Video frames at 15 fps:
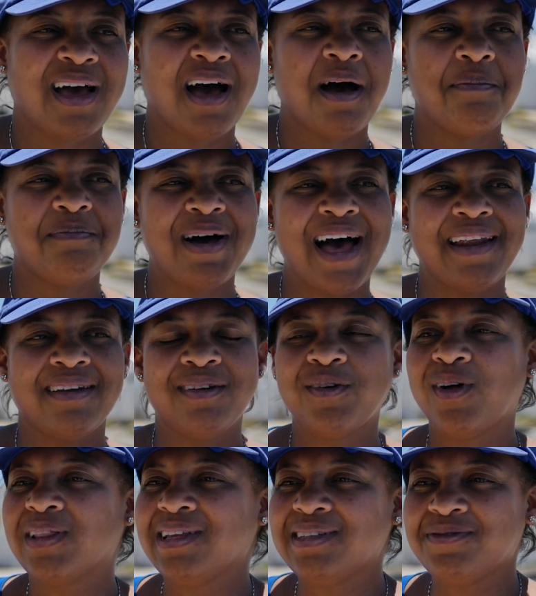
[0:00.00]
abandon
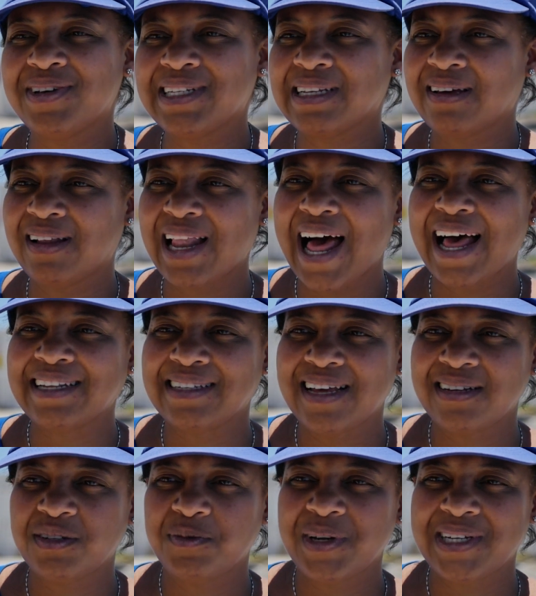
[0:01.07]
all these physical
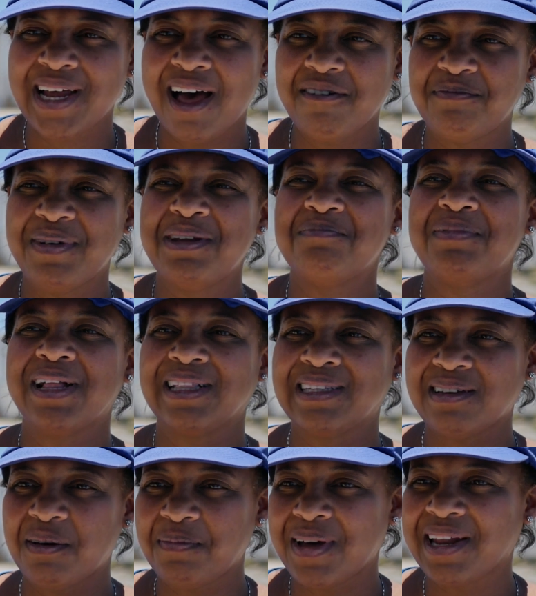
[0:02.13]
assets which have been
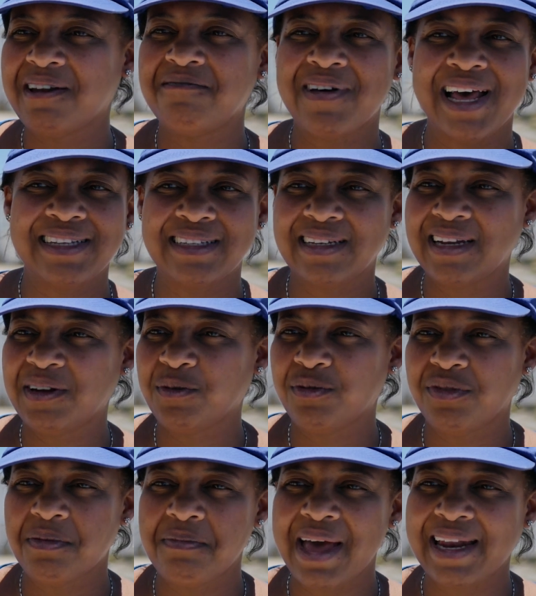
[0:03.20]
built up and invested in
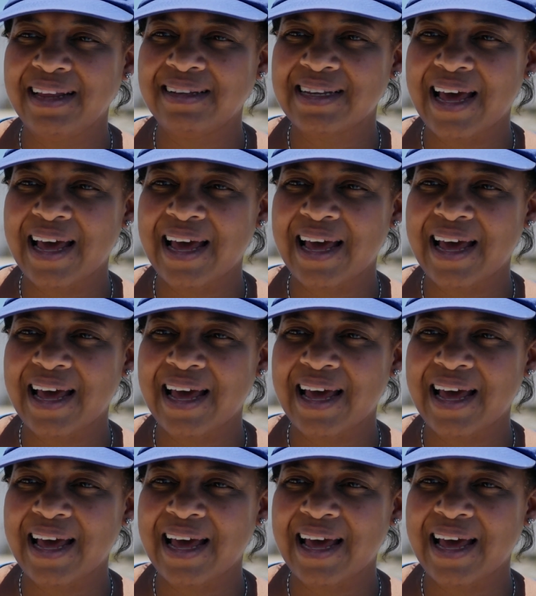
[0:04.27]
over many